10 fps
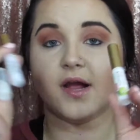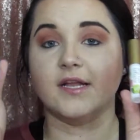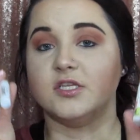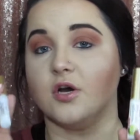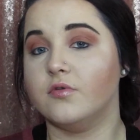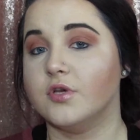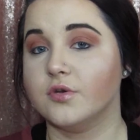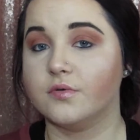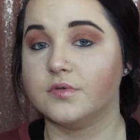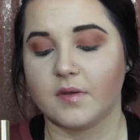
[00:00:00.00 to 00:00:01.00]
I don't
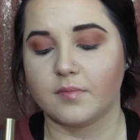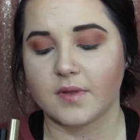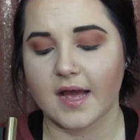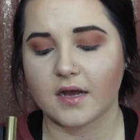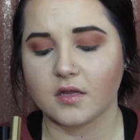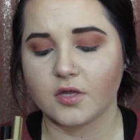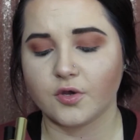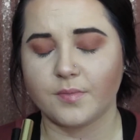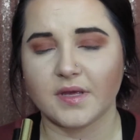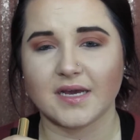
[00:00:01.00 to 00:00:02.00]
use the black
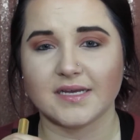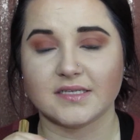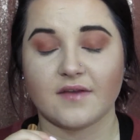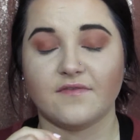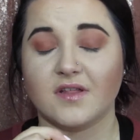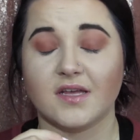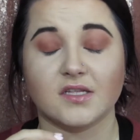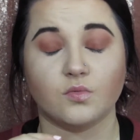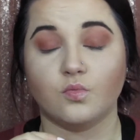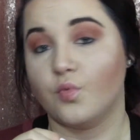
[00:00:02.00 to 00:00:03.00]
glue because I feel like
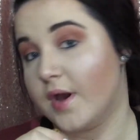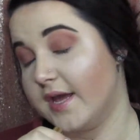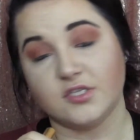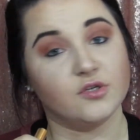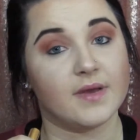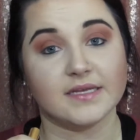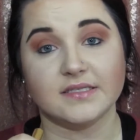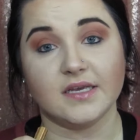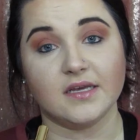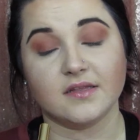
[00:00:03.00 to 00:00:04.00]
it's way too messy.